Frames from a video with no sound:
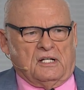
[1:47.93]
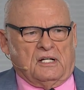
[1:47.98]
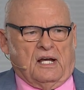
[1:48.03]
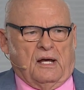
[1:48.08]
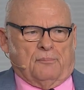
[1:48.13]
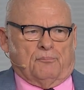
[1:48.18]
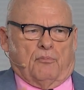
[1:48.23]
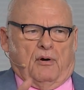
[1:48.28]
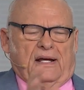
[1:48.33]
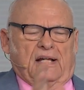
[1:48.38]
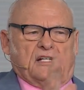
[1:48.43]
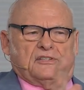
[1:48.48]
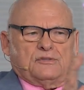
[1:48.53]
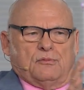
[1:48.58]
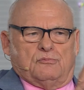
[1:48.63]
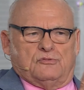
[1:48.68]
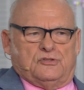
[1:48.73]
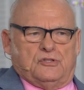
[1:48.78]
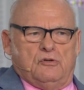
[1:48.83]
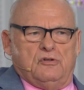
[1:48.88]
and bring us
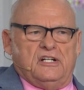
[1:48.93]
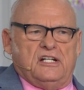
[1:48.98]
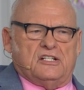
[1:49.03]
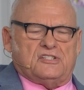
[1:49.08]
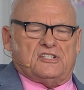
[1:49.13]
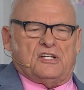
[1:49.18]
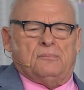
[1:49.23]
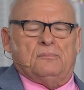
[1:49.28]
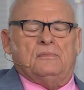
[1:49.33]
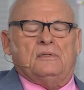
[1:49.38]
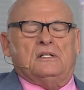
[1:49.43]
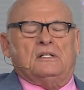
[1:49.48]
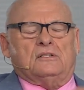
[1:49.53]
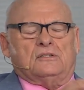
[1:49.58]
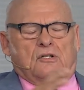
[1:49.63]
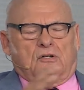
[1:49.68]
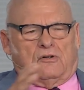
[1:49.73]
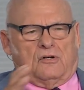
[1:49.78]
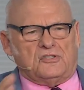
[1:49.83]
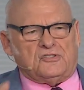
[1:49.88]
from Judaism
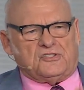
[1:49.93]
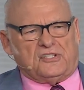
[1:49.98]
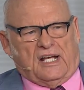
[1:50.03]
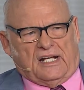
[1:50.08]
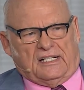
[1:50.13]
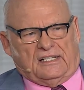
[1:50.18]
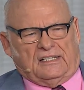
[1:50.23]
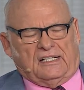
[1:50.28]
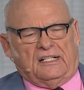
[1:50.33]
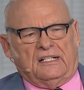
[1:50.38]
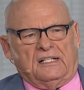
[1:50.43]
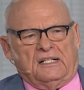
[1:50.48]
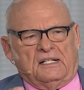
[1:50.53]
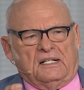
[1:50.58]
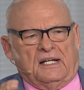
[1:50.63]
to Christianity,